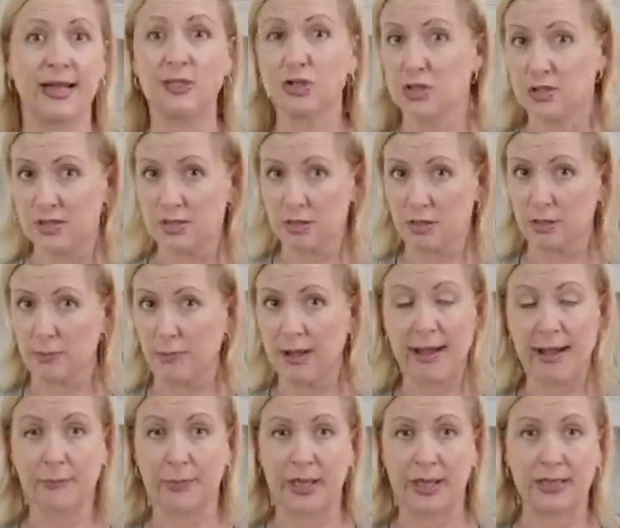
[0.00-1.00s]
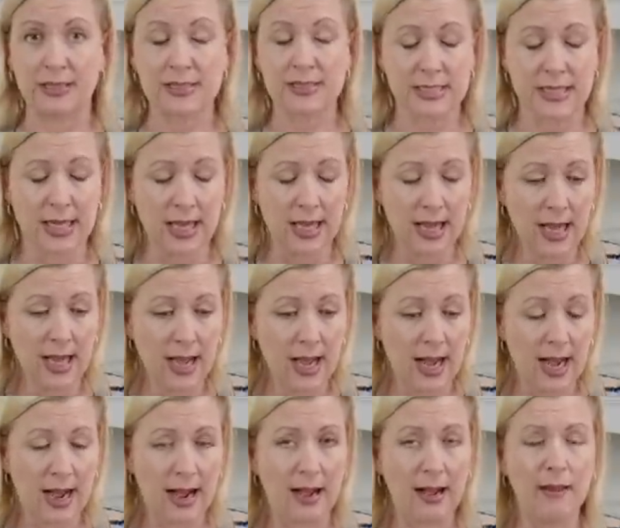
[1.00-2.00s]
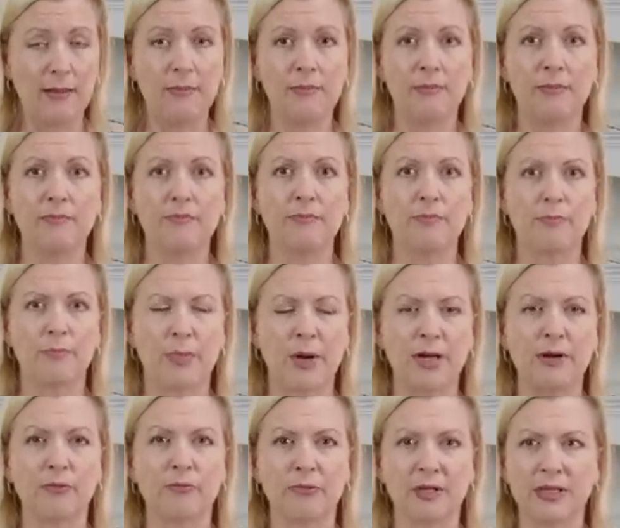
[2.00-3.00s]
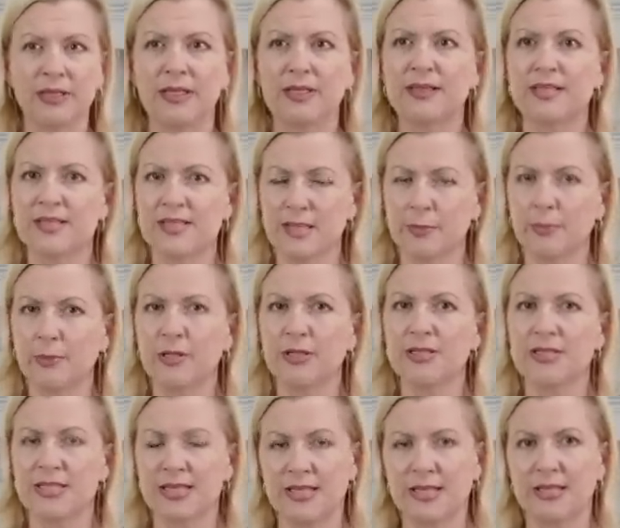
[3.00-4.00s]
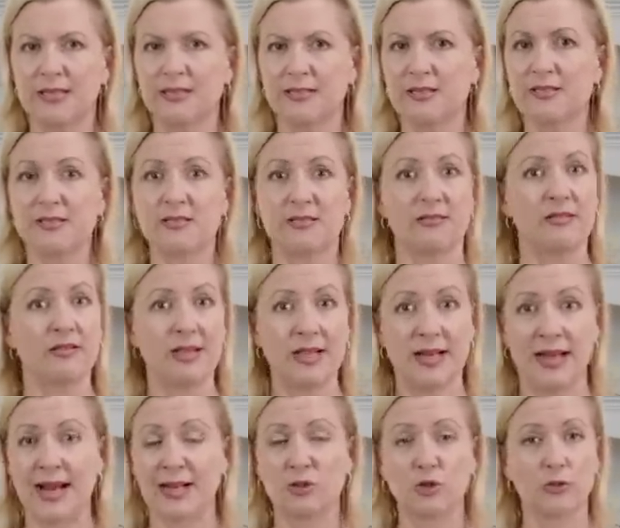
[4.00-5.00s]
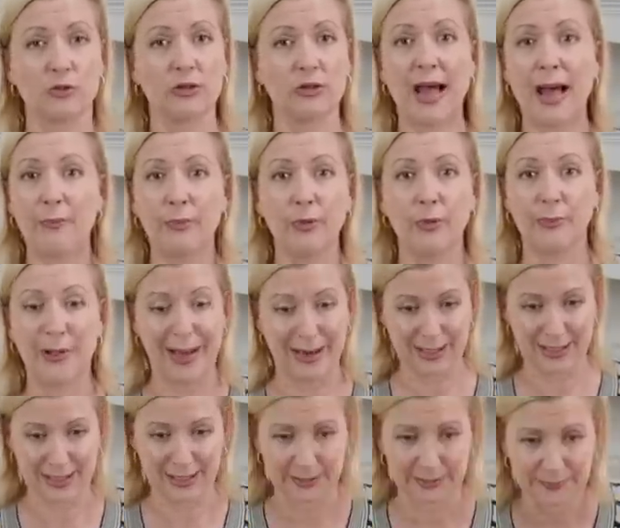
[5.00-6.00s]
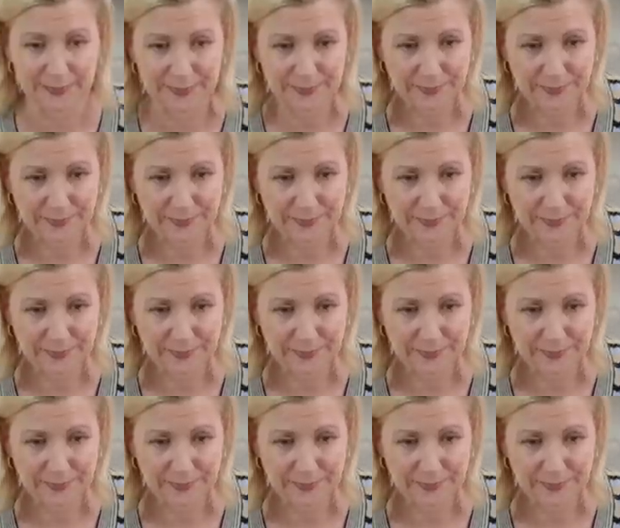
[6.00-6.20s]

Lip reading: agents that are plant-based. But really the simplest is the natural apple pectin.